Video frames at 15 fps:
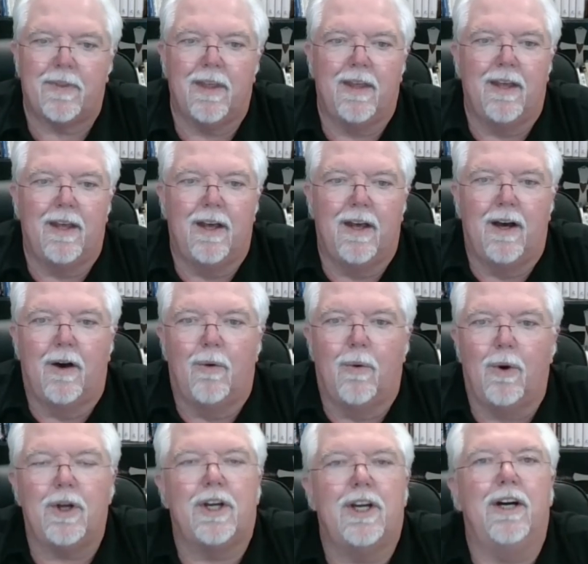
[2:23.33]
I
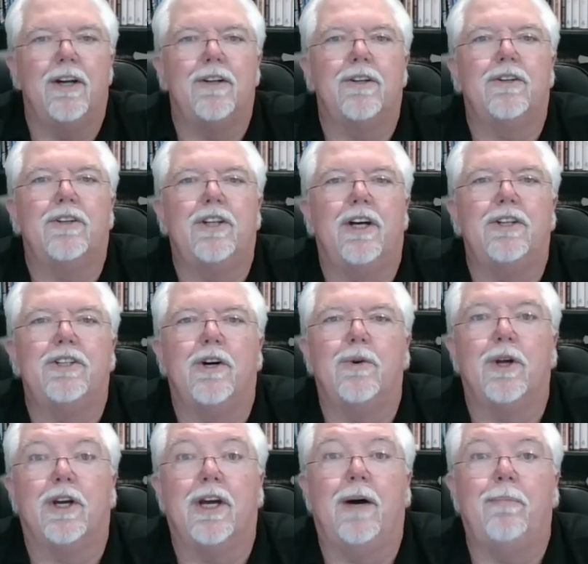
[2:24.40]
want to cut, touch
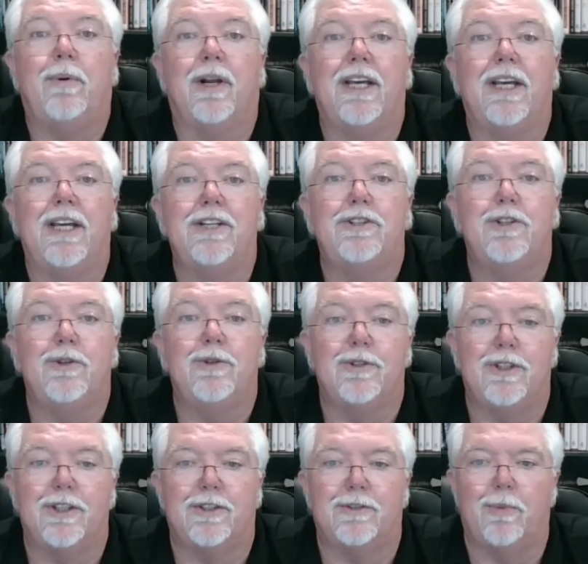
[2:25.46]
on a couple of issues
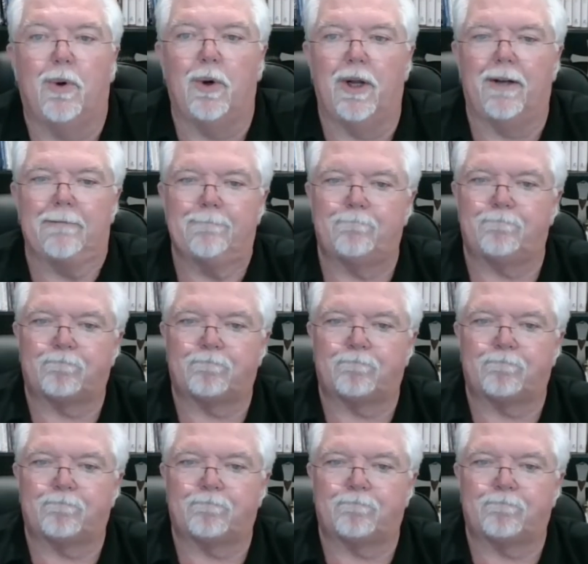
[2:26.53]
this morning.